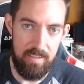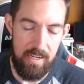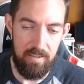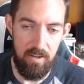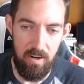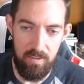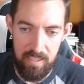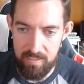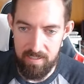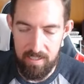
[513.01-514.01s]
Like there are
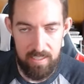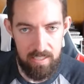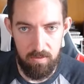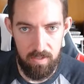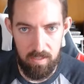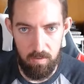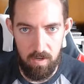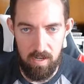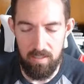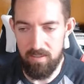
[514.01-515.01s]
things that it needs within the
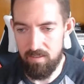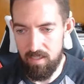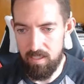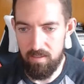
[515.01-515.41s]
walls.